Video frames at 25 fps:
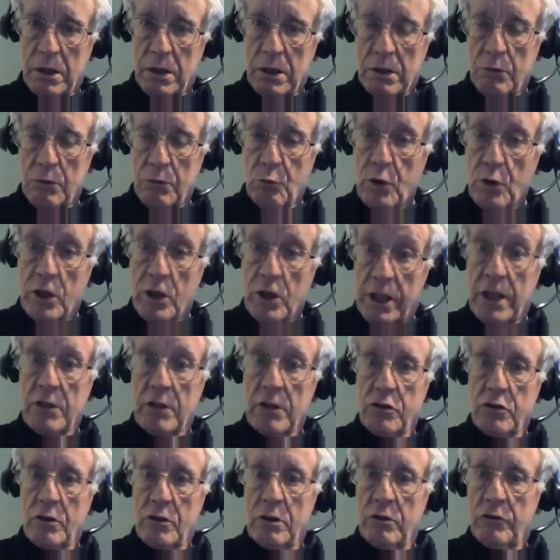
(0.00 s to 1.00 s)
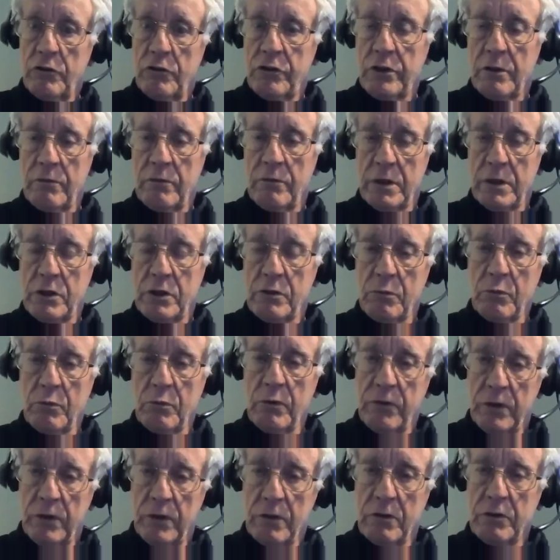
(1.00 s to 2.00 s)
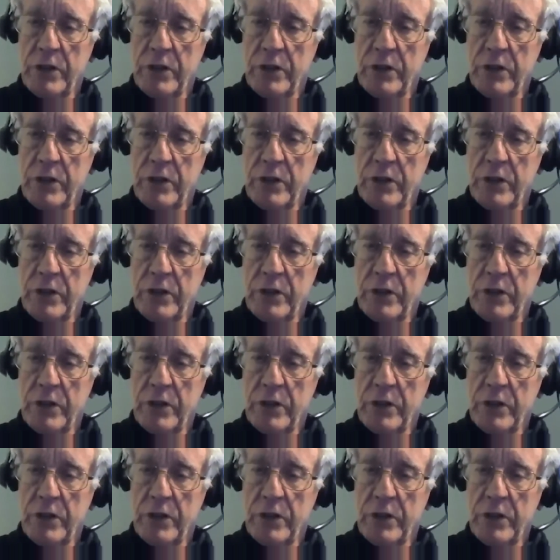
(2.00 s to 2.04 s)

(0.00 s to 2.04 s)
Work out your own salvation with fear and